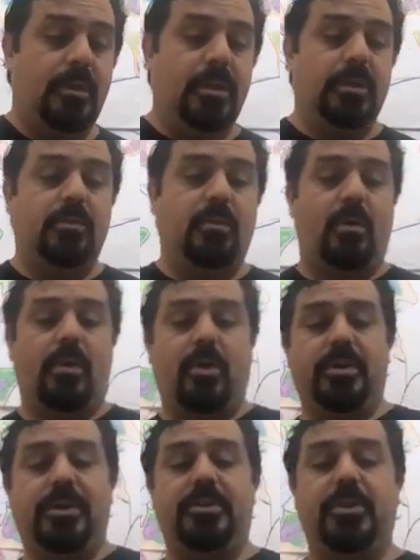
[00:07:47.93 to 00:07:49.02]
So what we're
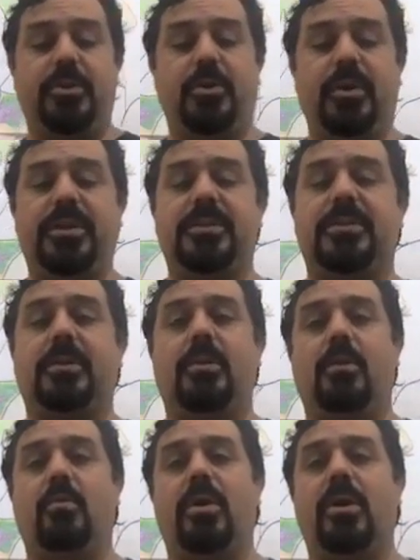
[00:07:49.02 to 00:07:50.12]
going to do is
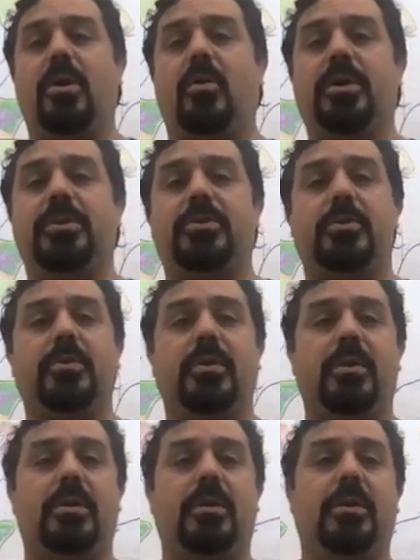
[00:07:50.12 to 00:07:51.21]
we're going to
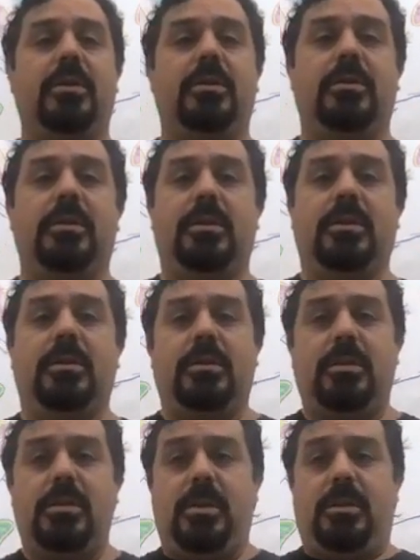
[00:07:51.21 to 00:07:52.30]

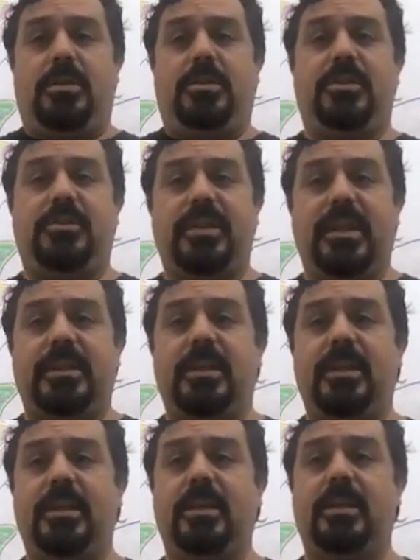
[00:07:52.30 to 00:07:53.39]
just sit
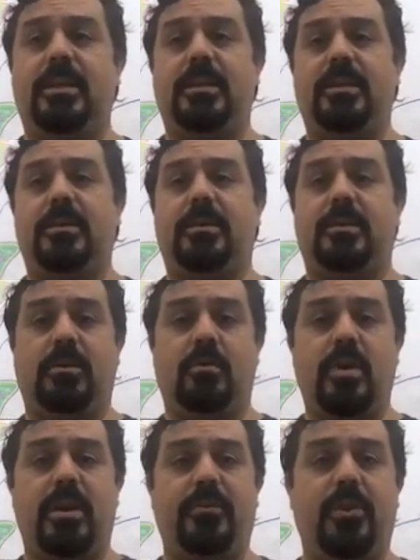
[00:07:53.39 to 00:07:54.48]

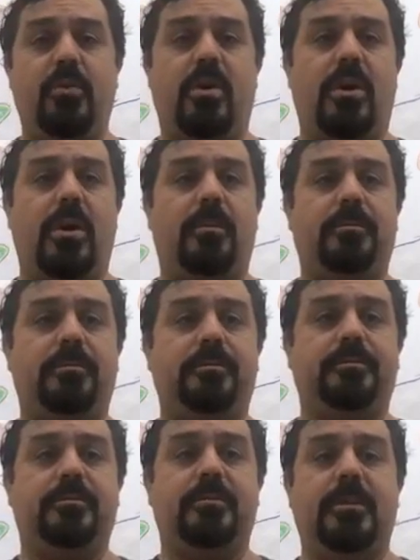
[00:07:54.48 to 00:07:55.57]
wherever you are.
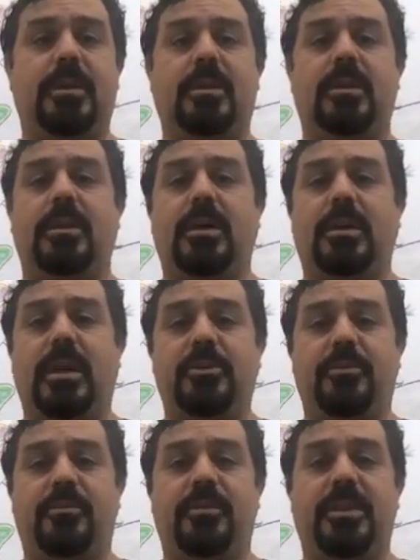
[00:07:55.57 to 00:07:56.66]
Allow
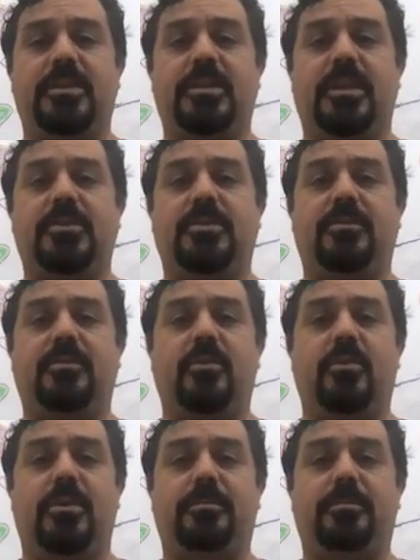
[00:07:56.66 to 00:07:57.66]
your feet to touch the floor.